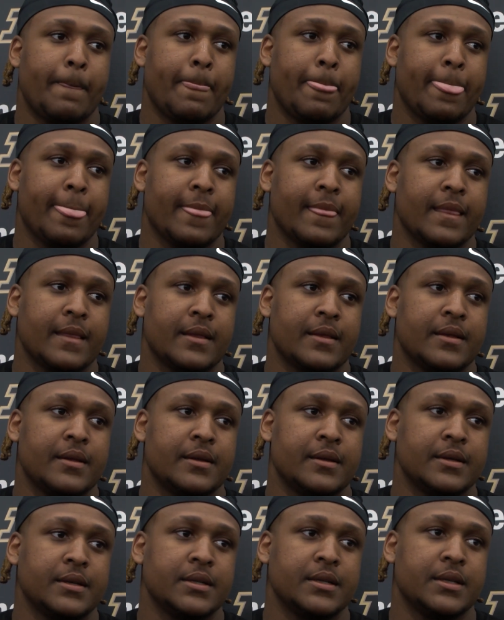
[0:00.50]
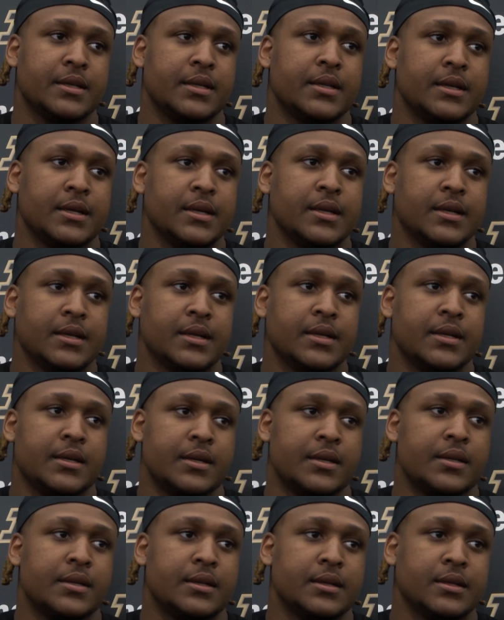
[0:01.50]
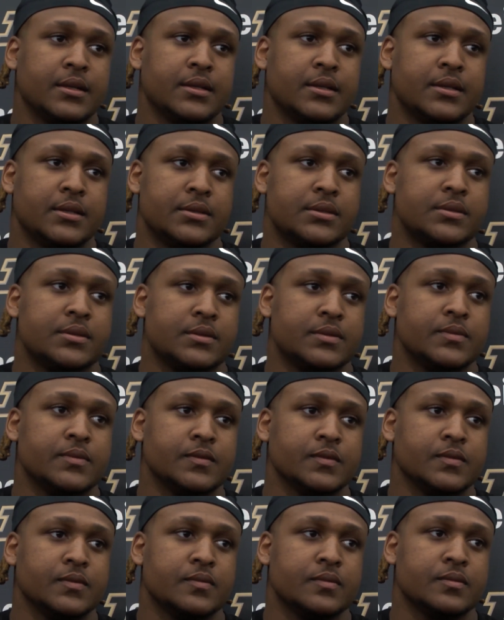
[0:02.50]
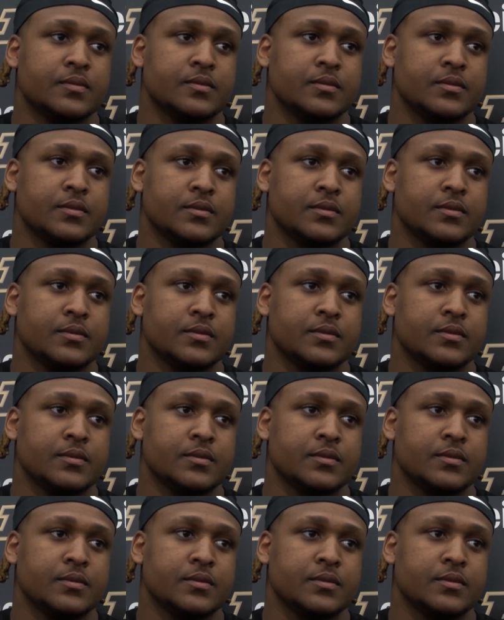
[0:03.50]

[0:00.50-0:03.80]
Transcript: like I said, you've been here. I your sixth year in college, mm-hmm.